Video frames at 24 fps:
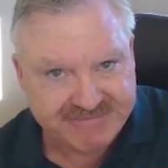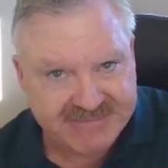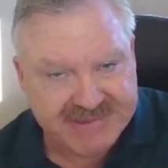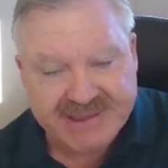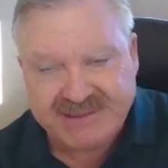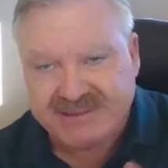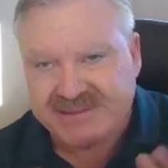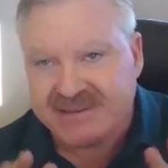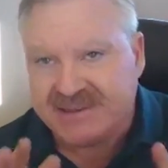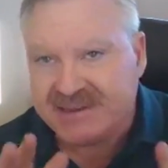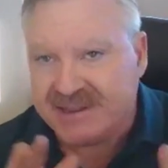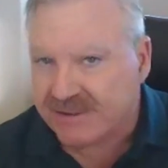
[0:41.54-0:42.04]

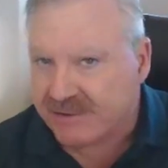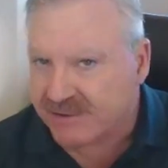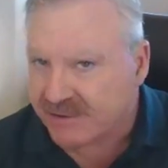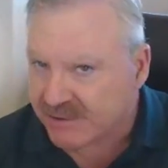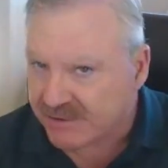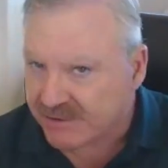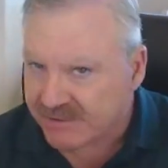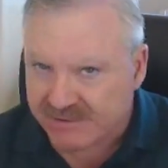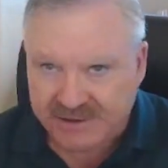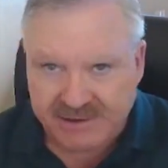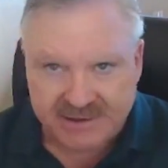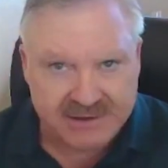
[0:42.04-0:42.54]
That's gonna how they're
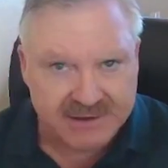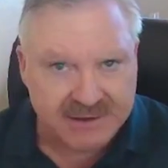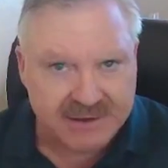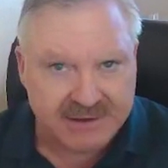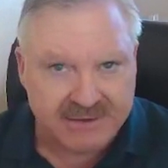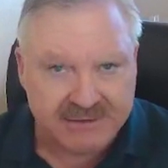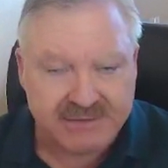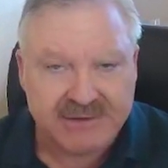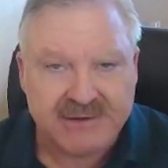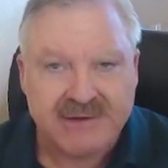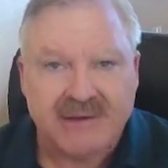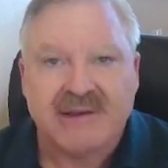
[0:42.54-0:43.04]
gonna find
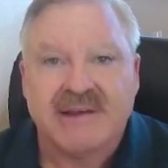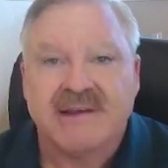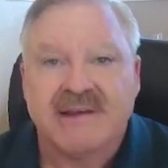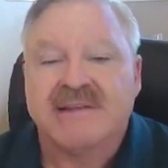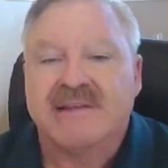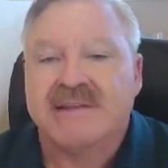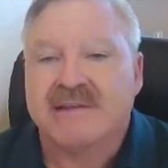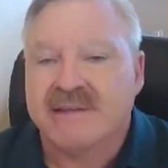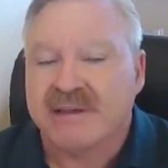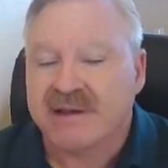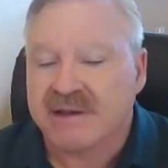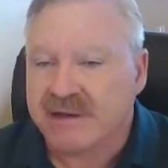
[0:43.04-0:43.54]
love.
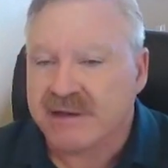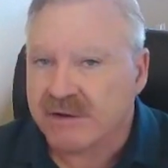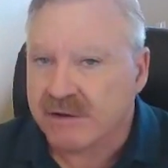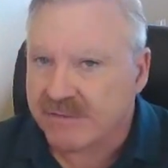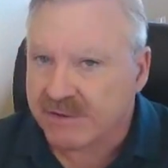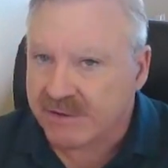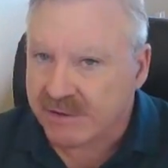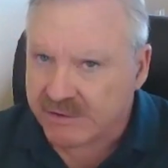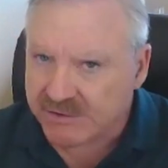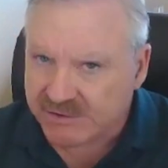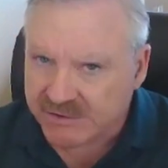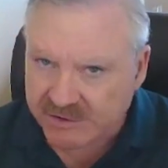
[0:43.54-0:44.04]
Getting
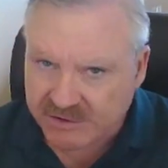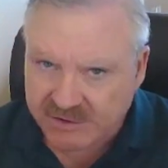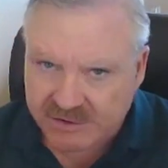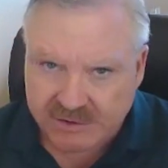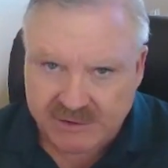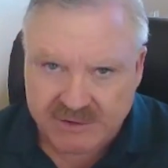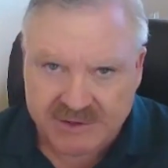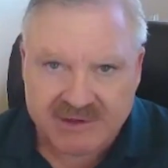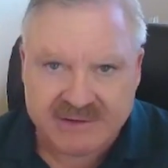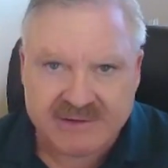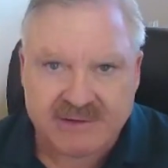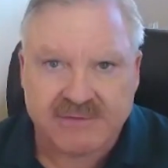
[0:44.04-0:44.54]
over their
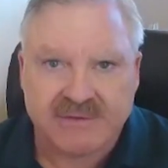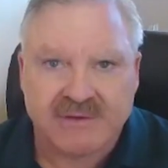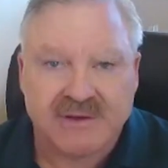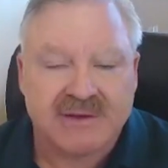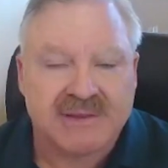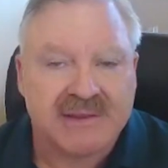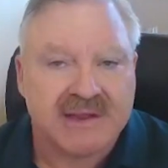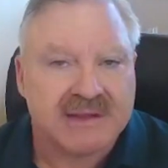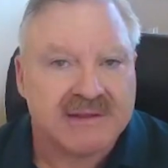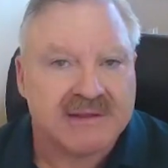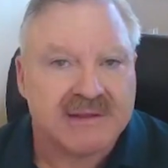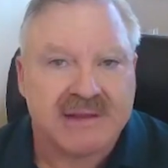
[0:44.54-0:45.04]
insecurities and
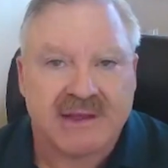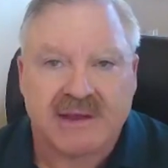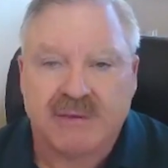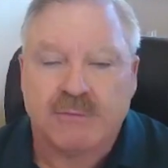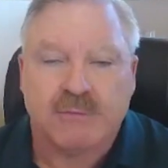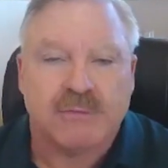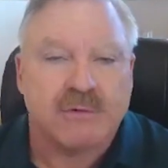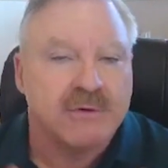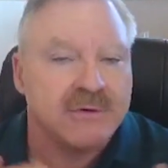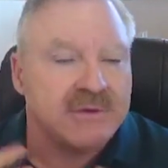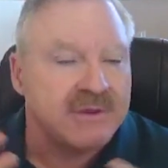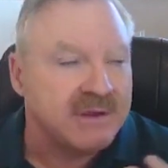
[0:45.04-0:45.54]
feeling that they're not
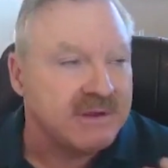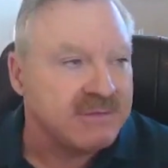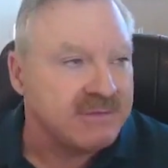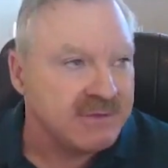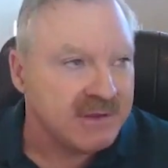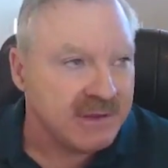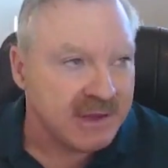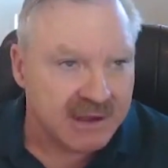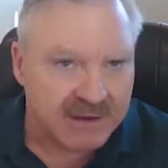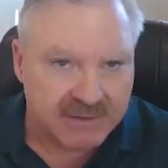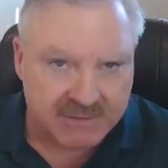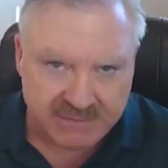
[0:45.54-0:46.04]
worthy of
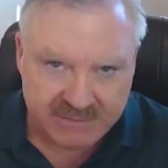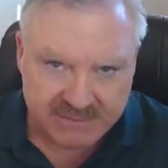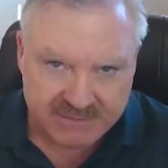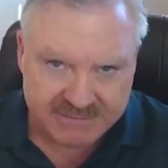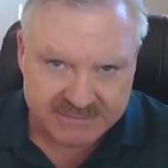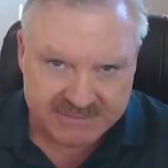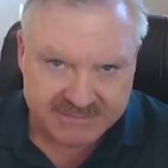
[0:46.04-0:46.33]
love.